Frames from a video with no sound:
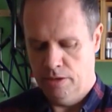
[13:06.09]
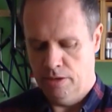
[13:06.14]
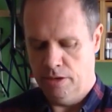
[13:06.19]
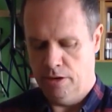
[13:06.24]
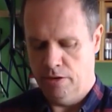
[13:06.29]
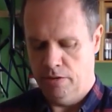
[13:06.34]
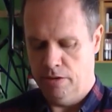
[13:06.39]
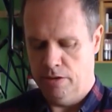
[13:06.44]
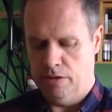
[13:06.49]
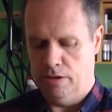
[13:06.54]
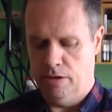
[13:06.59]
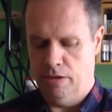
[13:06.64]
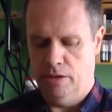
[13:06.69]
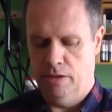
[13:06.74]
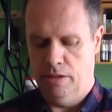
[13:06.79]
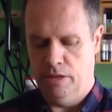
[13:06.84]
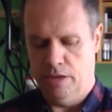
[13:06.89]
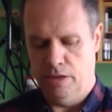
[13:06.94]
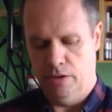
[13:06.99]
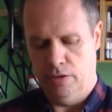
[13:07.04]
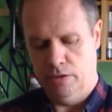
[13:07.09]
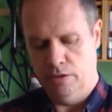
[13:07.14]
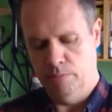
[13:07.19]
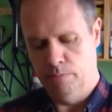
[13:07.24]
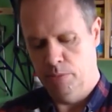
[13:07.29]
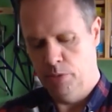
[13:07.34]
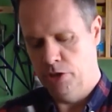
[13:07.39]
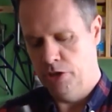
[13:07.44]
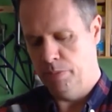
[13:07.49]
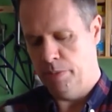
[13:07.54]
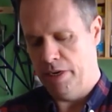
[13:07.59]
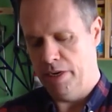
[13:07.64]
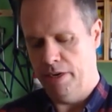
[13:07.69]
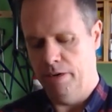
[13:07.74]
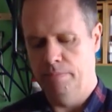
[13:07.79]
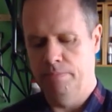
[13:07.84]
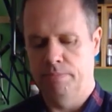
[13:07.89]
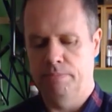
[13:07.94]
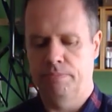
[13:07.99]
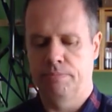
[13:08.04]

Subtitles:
Ah, that looks much better.